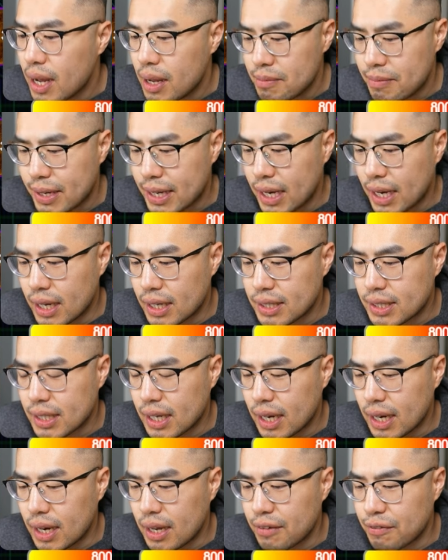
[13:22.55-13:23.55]
Because
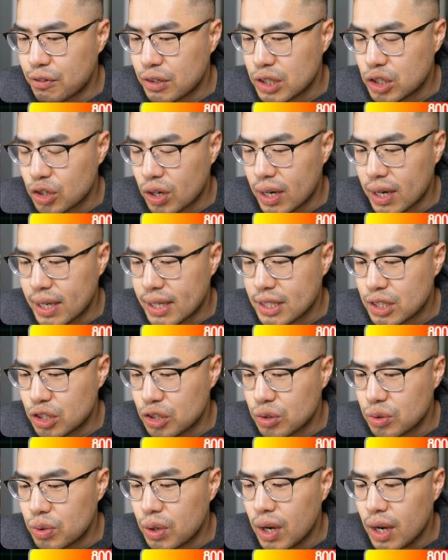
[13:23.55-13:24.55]
if we draw
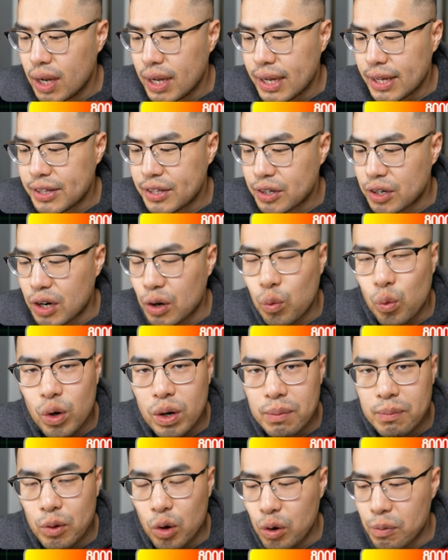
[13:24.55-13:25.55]
into either a
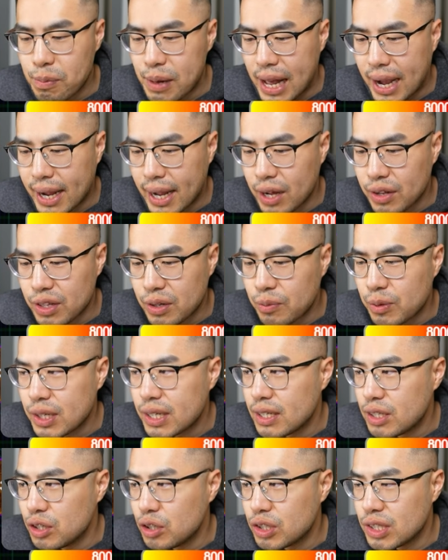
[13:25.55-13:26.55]
Worm or Blackout, then we can
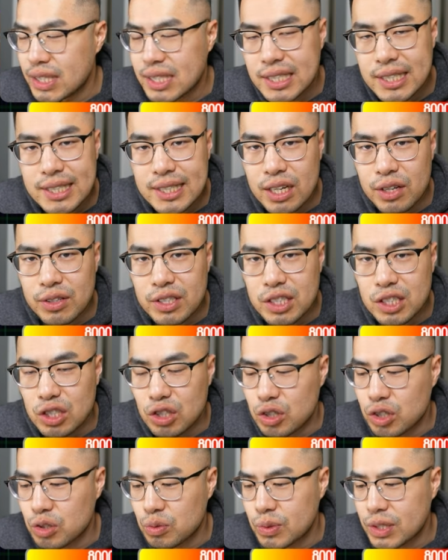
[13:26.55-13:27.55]
use the Qixiao to
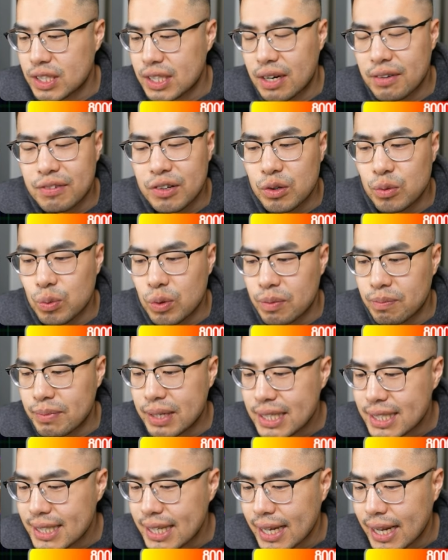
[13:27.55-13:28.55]
search whichever we're
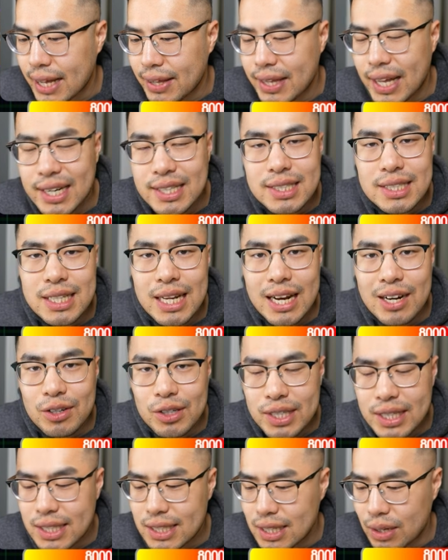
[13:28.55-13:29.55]
missing, and that just
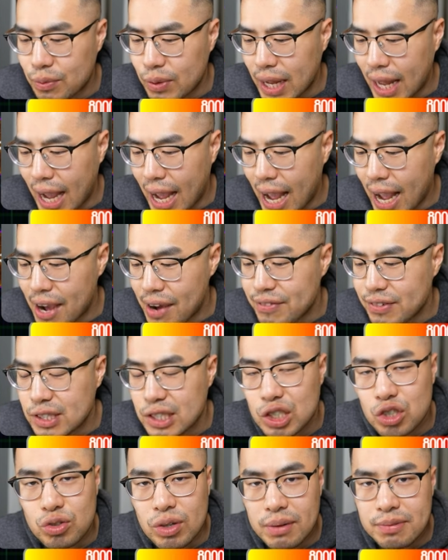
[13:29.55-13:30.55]
guarantees that we have a
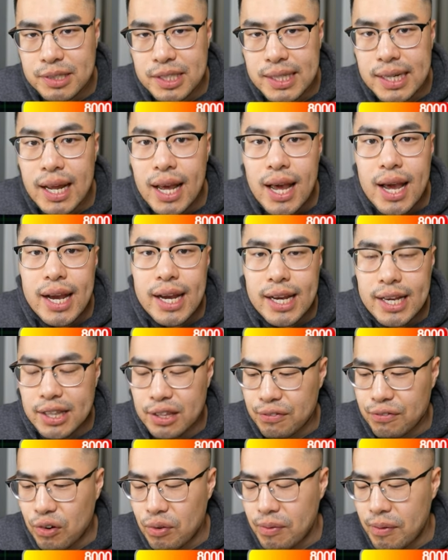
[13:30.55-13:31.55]
disruption in the
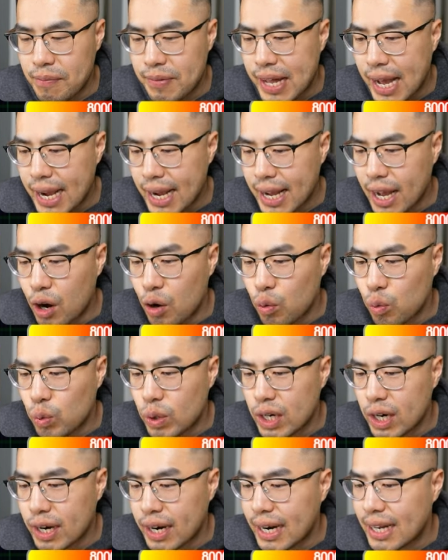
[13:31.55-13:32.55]
form of Blackout,
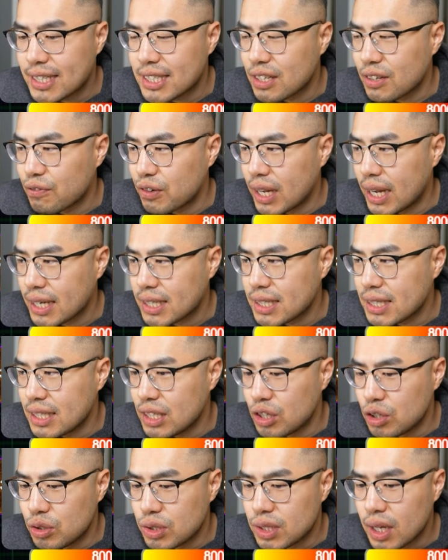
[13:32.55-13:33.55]
whereas if we actually
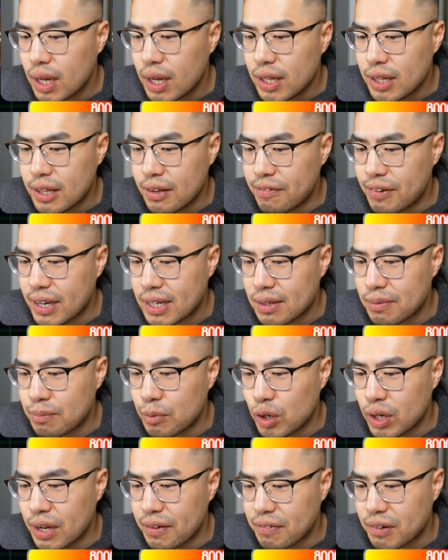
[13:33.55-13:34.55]
used the effect of
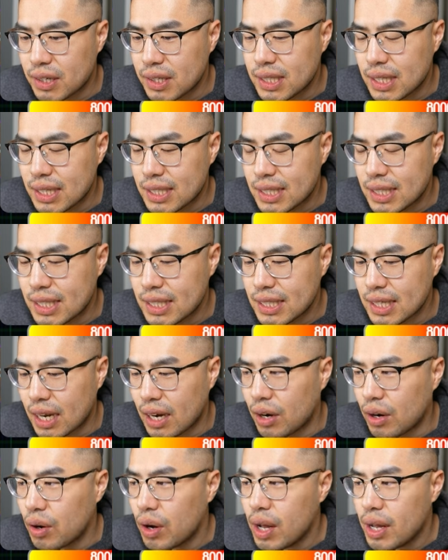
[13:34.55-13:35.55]
Moye first and
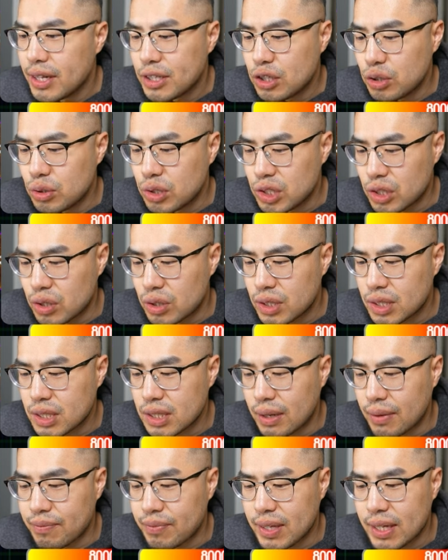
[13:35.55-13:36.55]
Qixiao to search
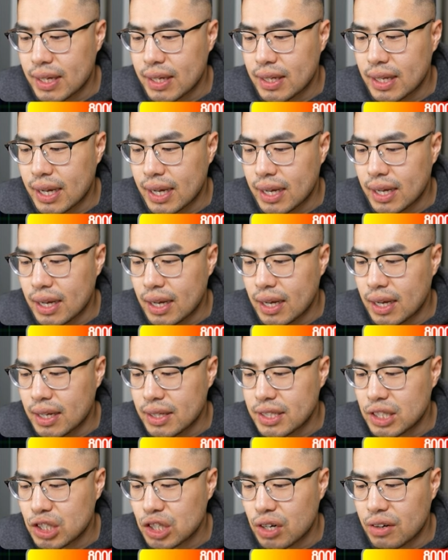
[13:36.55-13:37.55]
something like
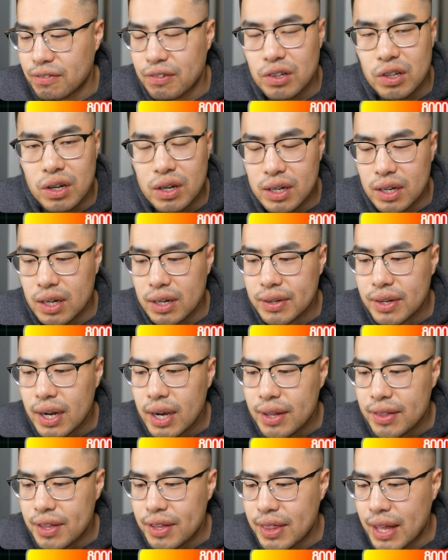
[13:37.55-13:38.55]
discard for Longyan,
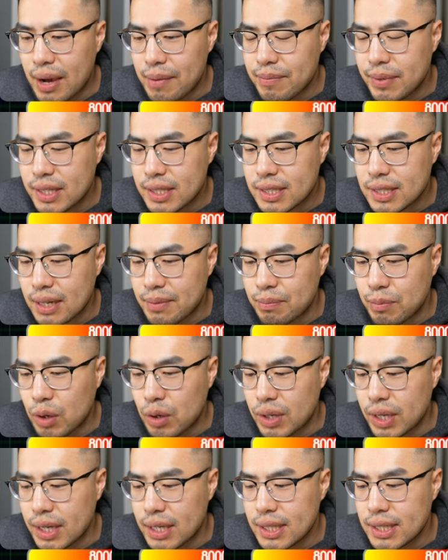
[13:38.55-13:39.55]
then that means that
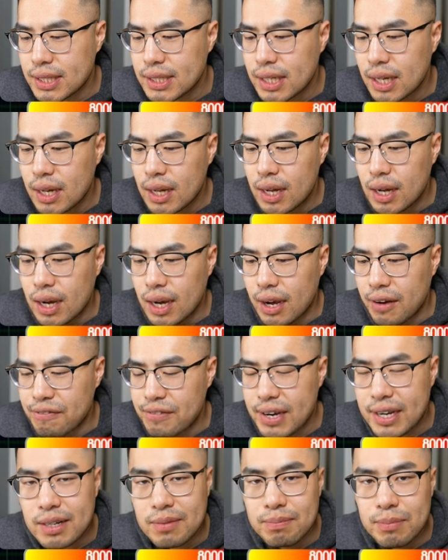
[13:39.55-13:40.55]
Moye's
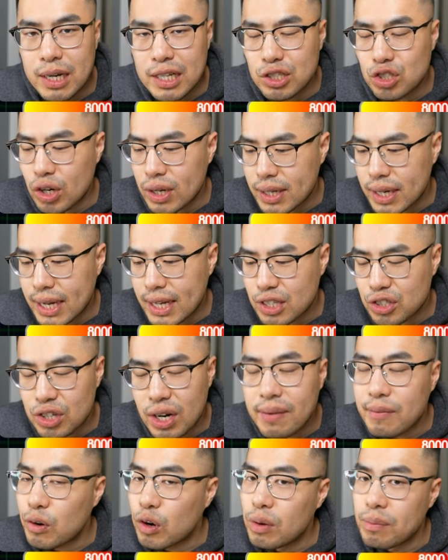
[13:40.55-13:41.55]
effect might draw in a hand
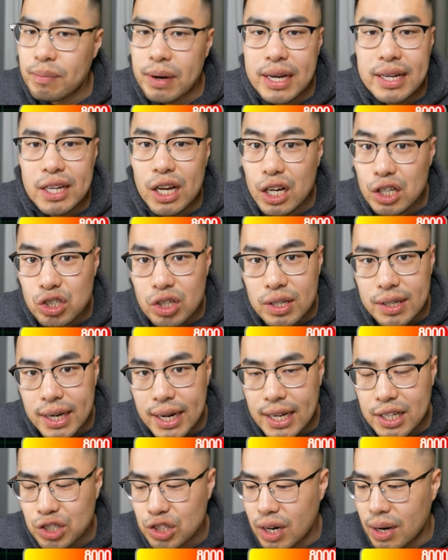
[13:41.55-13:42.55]
trap or might not draw in a
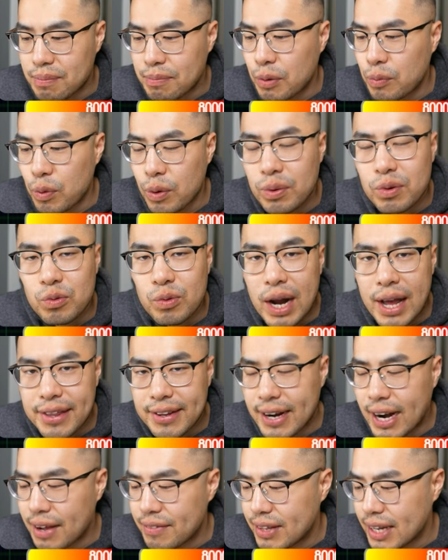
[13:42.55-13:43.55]
hand trap, but we would rather
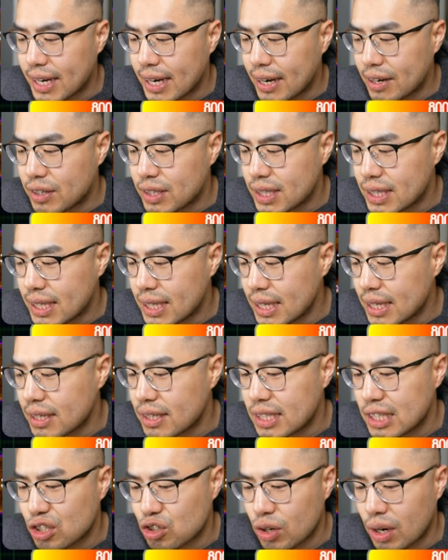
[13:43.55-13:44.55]
have that guaranteed
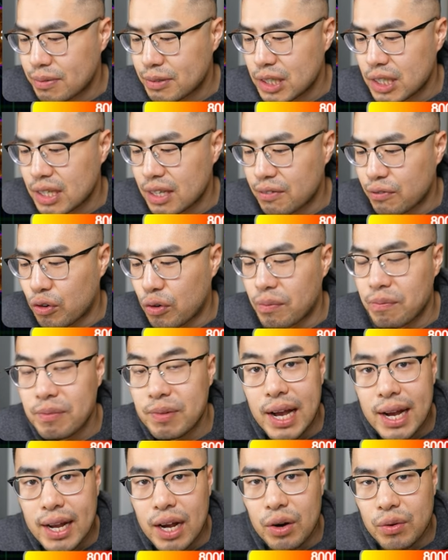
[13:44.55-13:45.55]
disruption in the form of
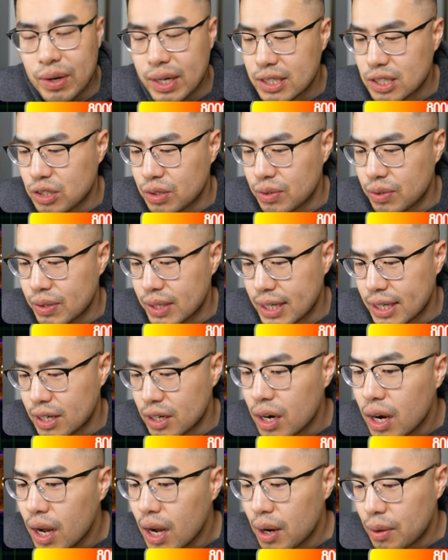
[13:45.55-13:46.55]
Blackout, right? So
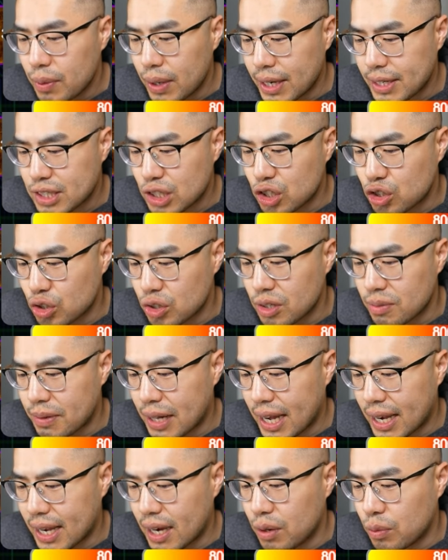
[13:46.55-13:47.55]
here, we actually drew the
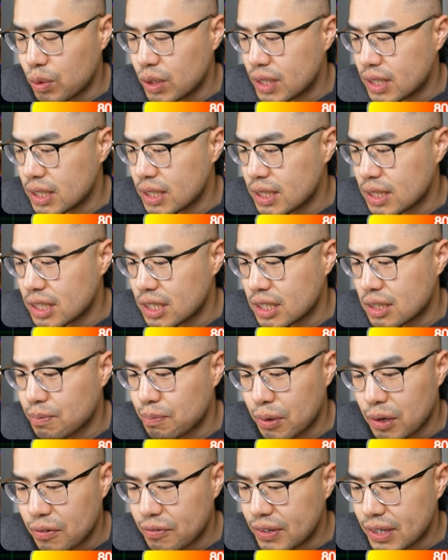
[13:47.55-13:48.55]
Blackout, which is just
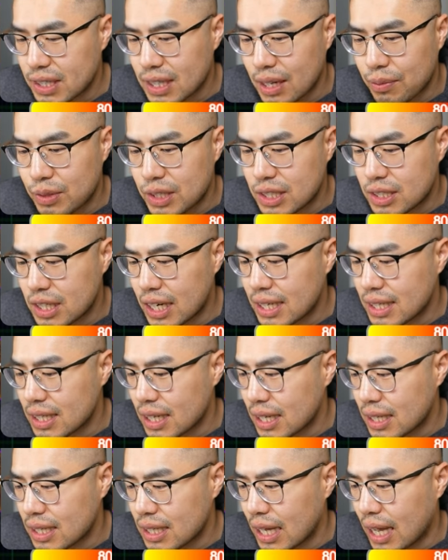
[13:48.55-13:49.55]
perfect that we chain
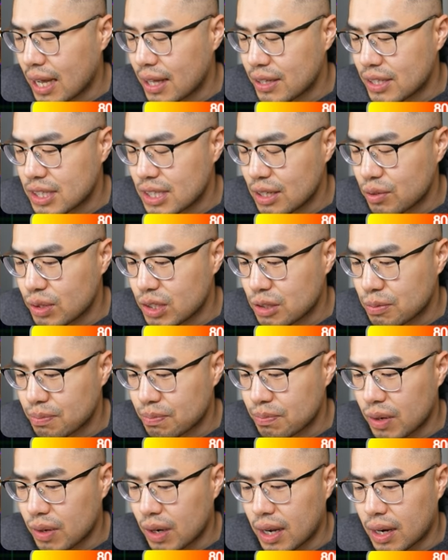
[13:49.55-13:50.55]
linked that sequence,
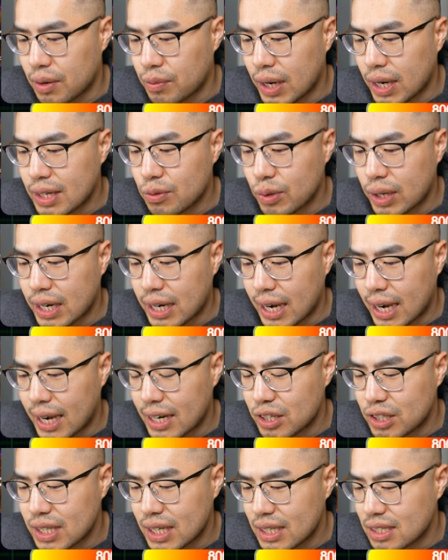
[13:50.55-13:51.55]
right? We had a higher
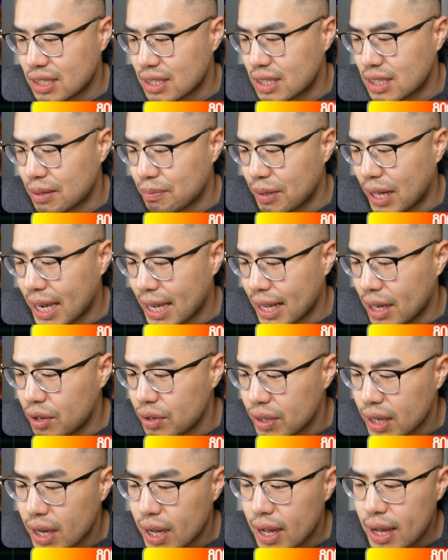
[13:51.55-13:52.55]
chance to see Blackout,
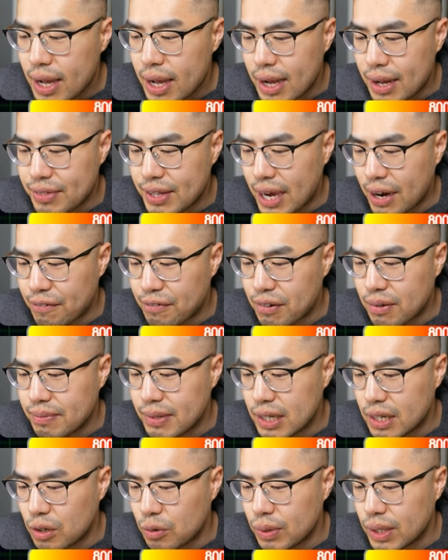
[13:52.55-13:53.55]
and now from
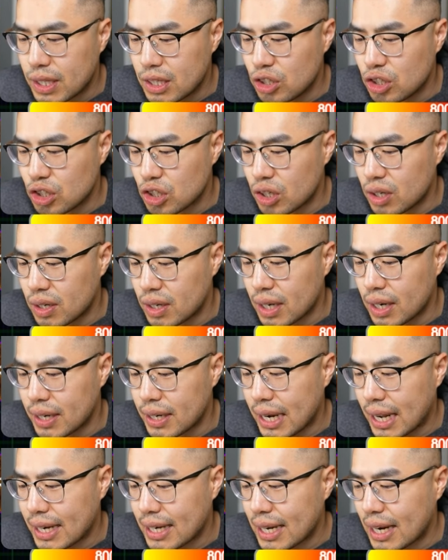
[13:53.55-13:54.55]
here, we can use Longyan
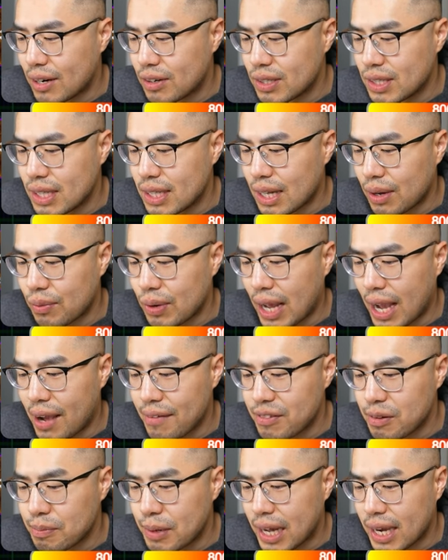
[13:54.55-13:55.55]
and guarantee that we have
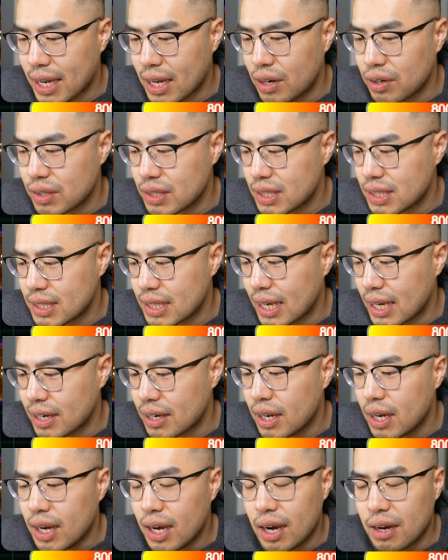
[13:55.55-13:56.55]
the Blackout instead
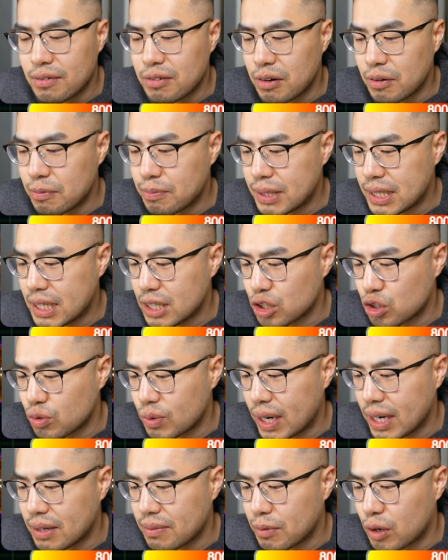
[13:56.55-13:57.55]
of a potential
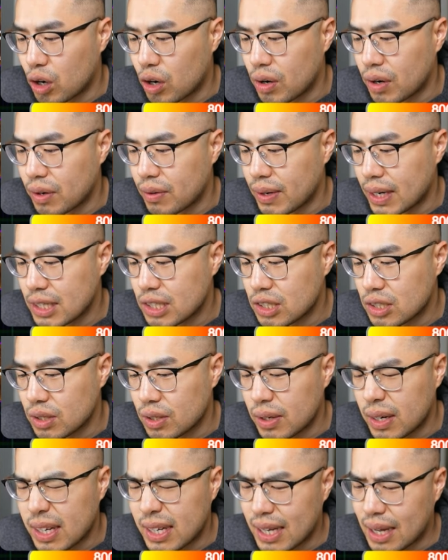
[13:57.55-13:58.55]
random card, right?
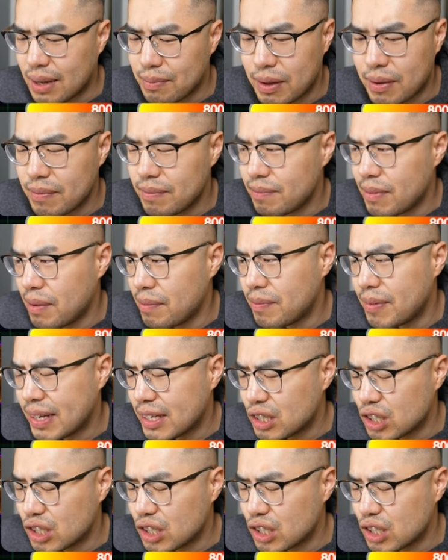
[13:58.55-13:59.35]
So yeah, maybe better